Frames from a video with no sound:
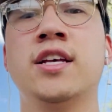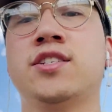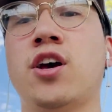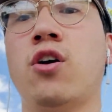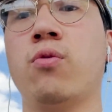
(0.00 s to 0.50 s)

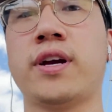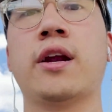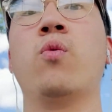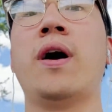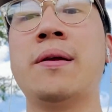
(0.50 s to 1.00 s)
So we're
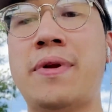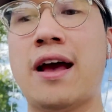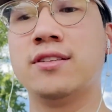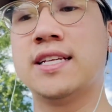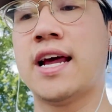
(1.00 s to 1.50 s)
gonna wet them
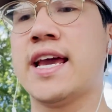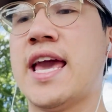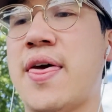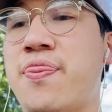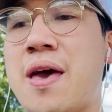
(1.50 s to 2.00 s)
down tonight,
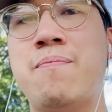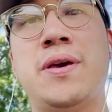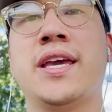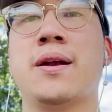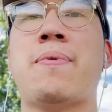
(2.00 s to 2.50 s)
and them
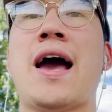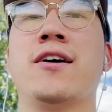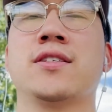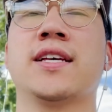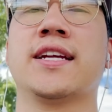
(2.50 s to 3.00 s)
being in a pile
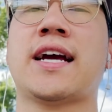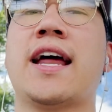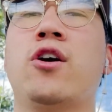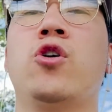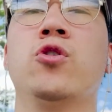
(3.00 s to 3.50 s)
is gonna kind
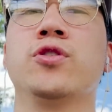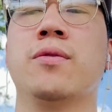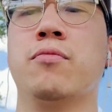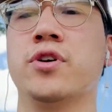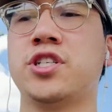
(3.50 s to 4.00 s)
of hold the
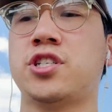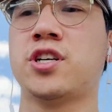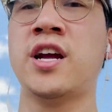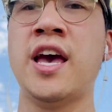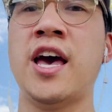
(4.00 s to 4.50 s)
moisture,